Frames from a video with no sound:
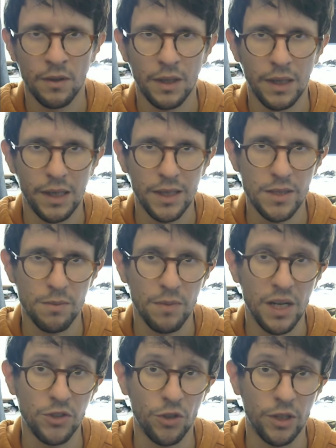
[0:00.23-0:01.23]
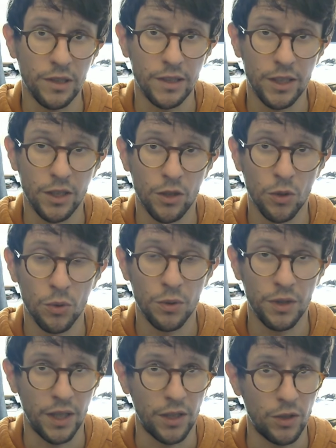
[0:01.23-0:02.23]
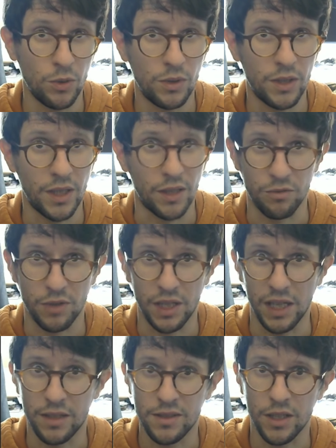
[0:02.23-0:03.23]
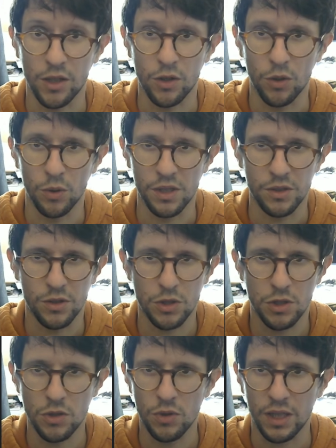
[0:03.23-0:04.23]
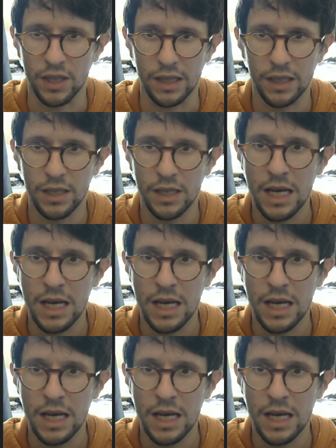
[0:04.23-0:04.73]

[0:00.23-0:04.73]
Let's manually decode a UTF-8 encoded string.